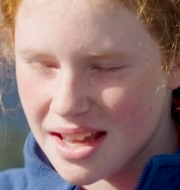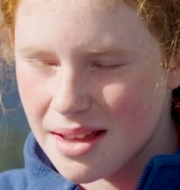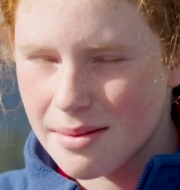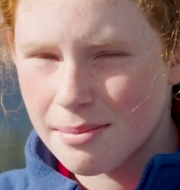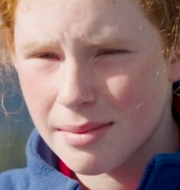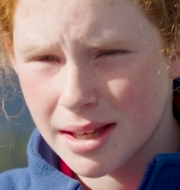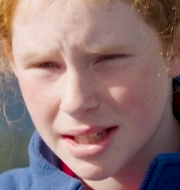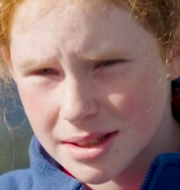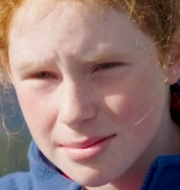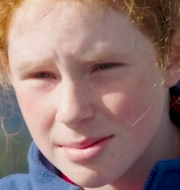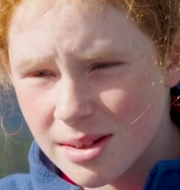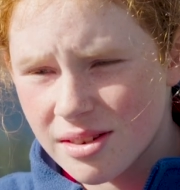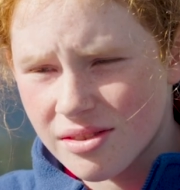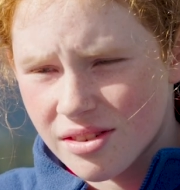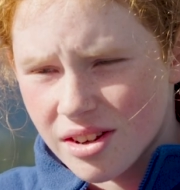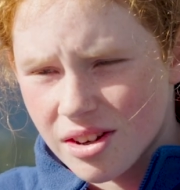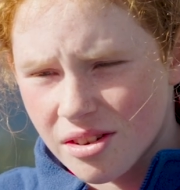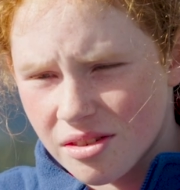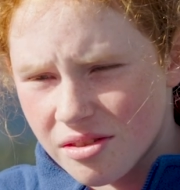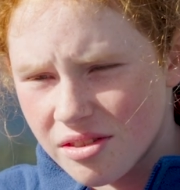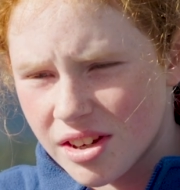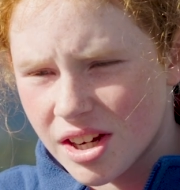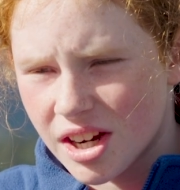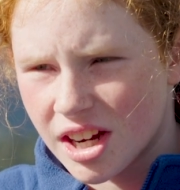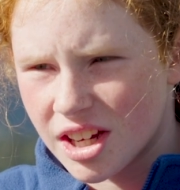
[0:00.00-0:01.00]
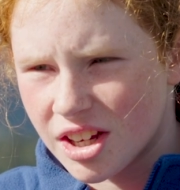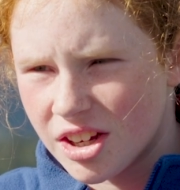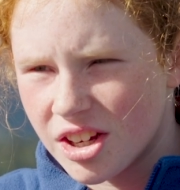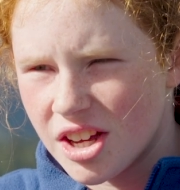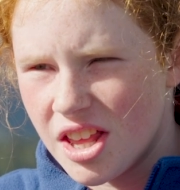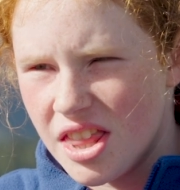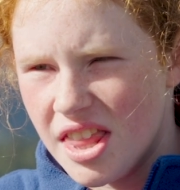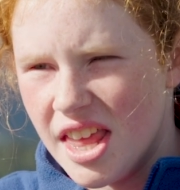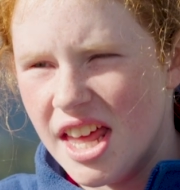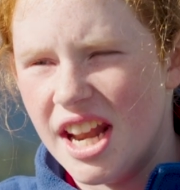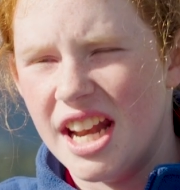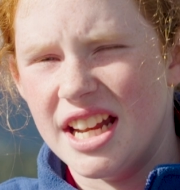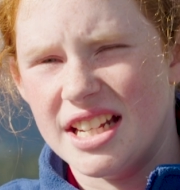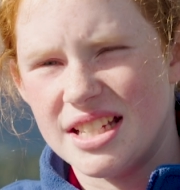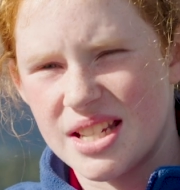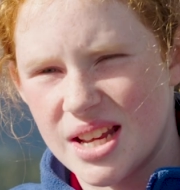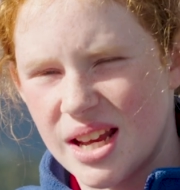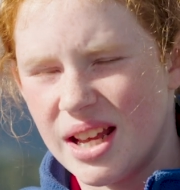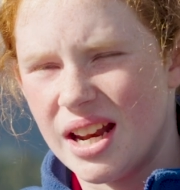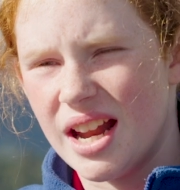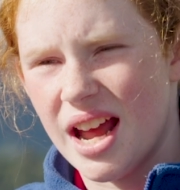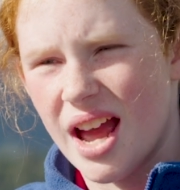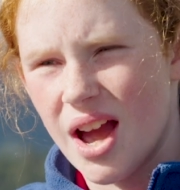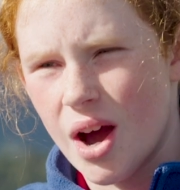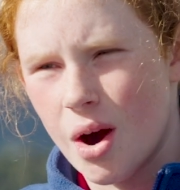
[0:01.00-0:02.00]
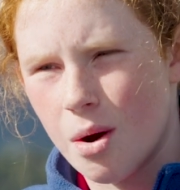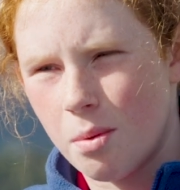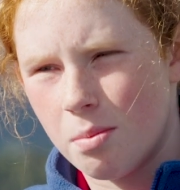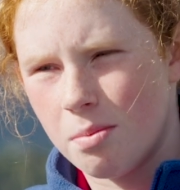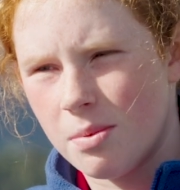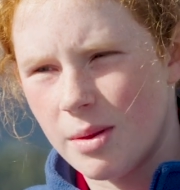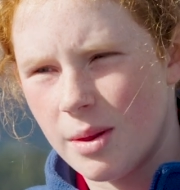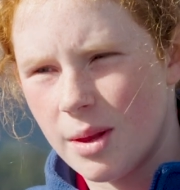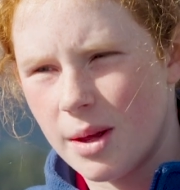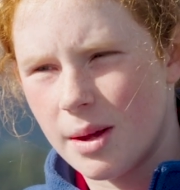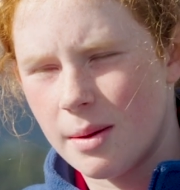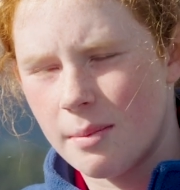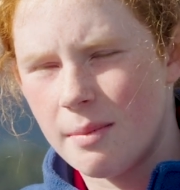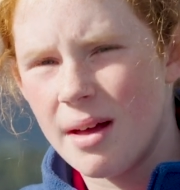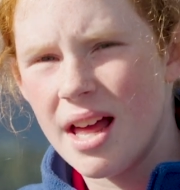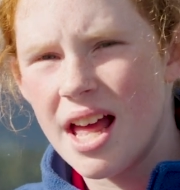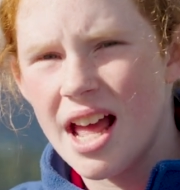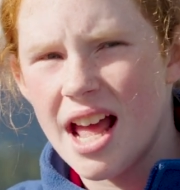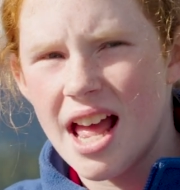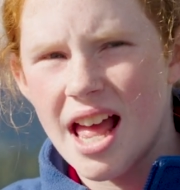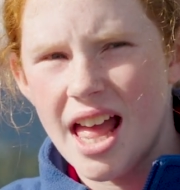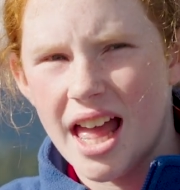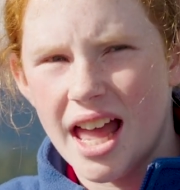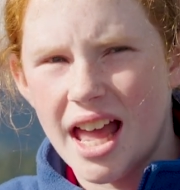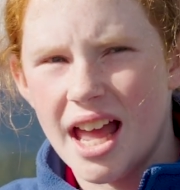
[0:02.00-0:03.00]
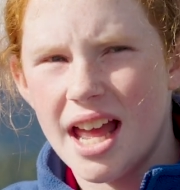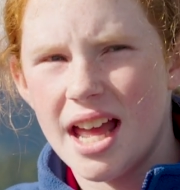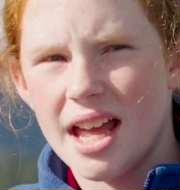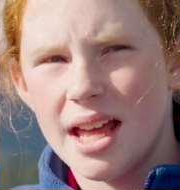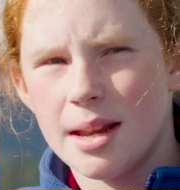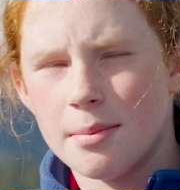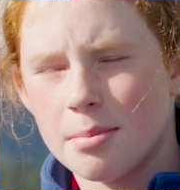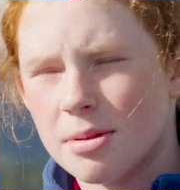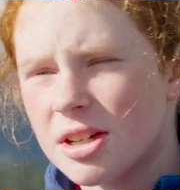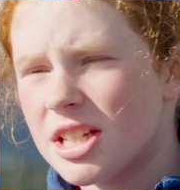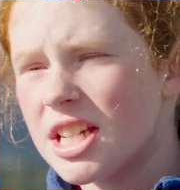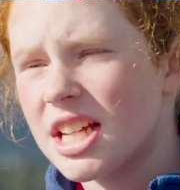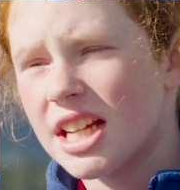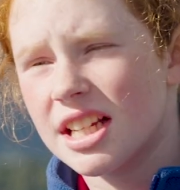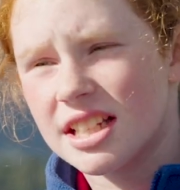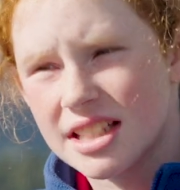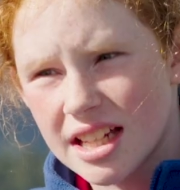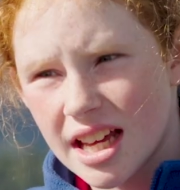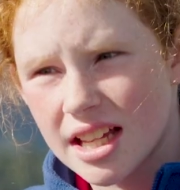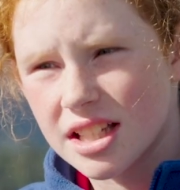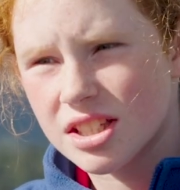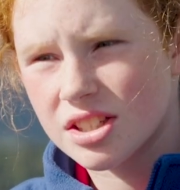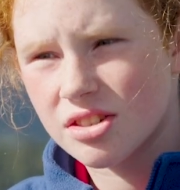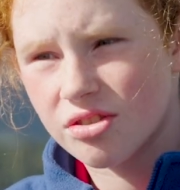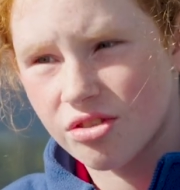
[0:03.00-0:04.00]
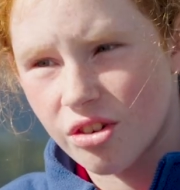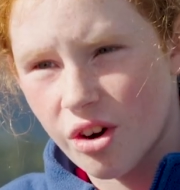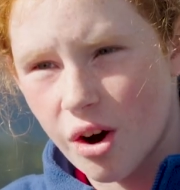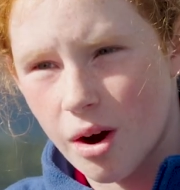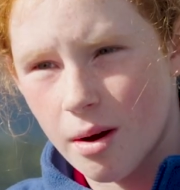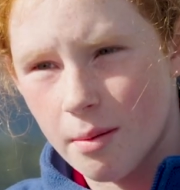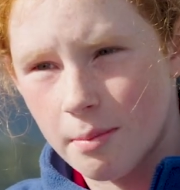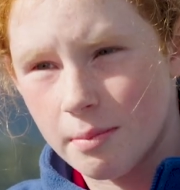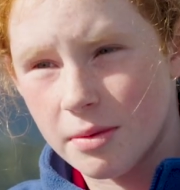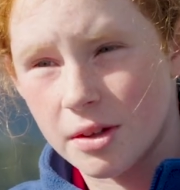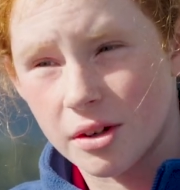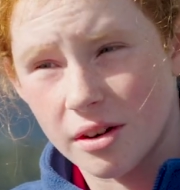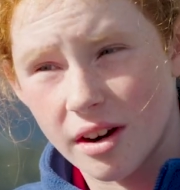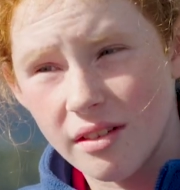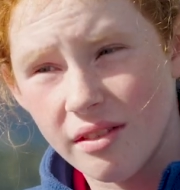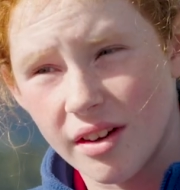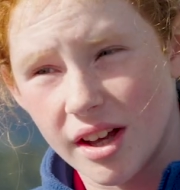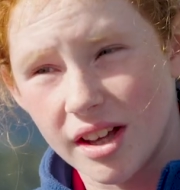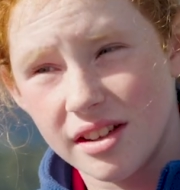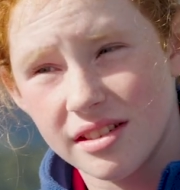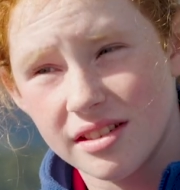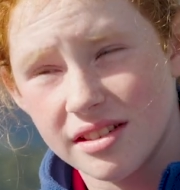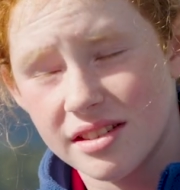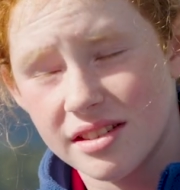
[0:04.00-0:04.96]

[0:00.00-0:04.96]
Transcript: Makes me feel very good that he's here to help them and protect us from the river.